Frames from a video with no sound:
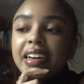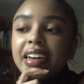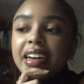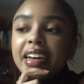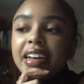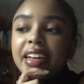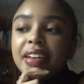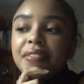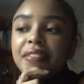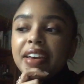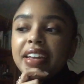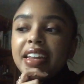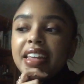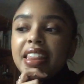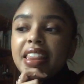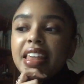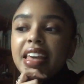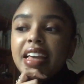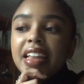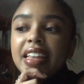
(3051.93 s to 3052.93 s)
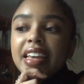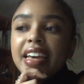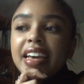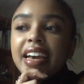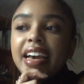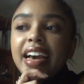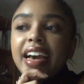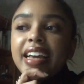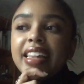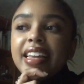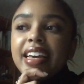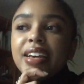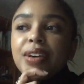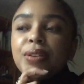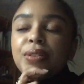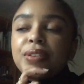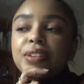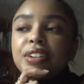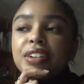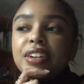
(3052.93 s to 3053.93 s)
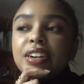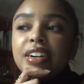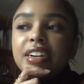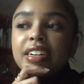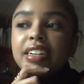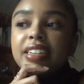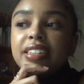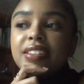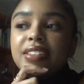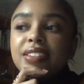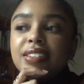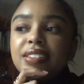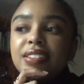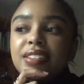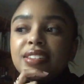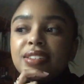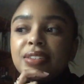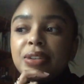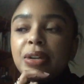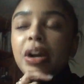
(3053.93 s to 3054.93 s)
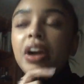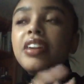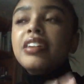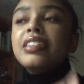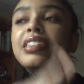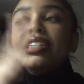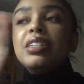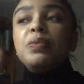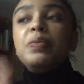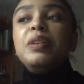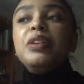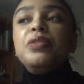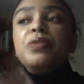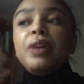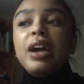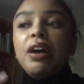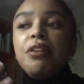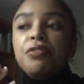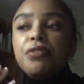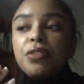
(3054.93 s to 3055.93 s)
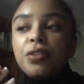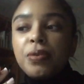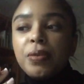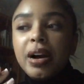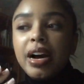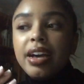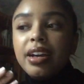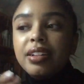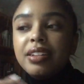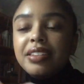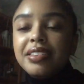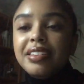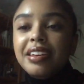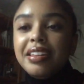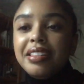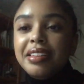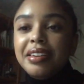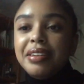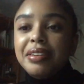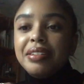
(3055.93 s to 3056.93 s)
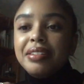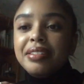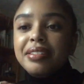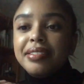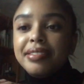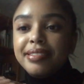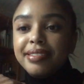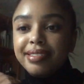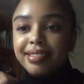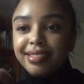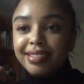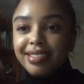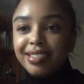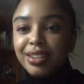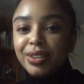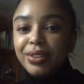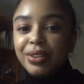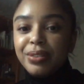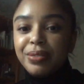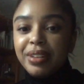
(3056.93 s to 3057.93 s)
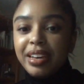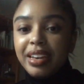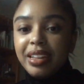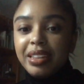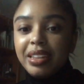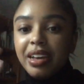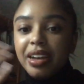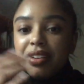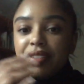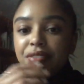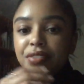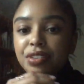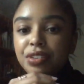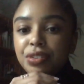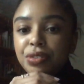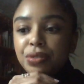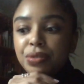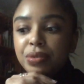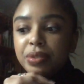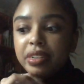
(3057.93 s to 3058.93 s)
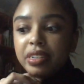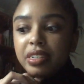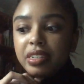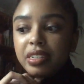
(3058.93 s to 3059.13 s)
If anything, I like older artists, or artists that's been around for a while. It's nothing, I don't like a lot of new